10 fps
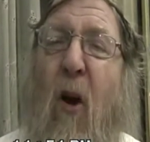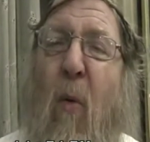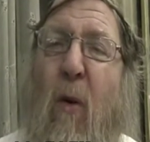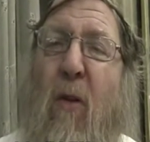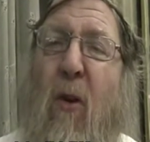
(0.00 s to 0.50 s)

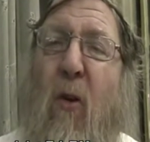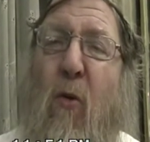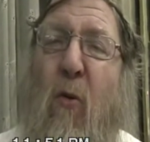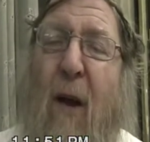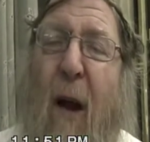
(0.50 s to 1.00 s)
what's the
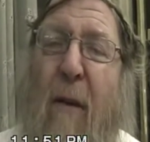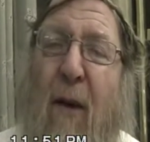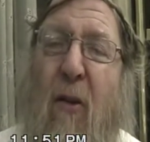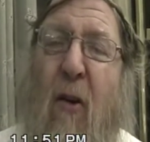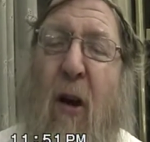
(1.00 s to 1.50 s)
new
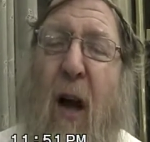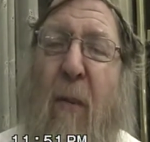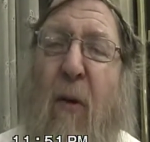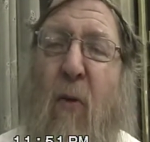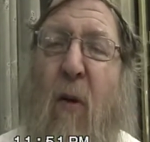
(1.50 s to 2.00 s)
year
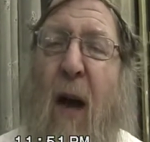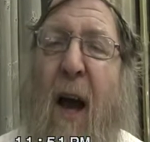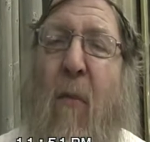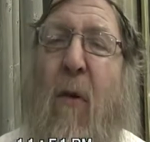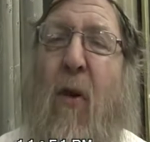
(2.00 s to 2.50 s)
coming to,
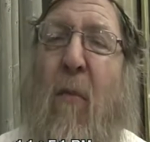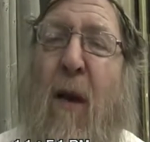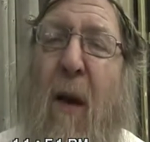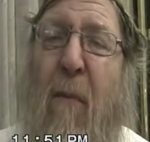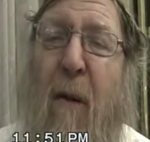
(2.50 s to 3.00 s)
and what's Yom
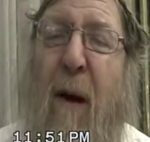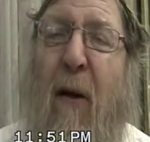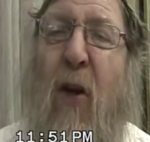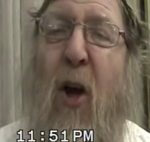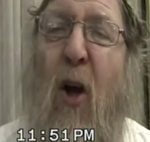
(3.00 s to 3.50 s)
Kippur about,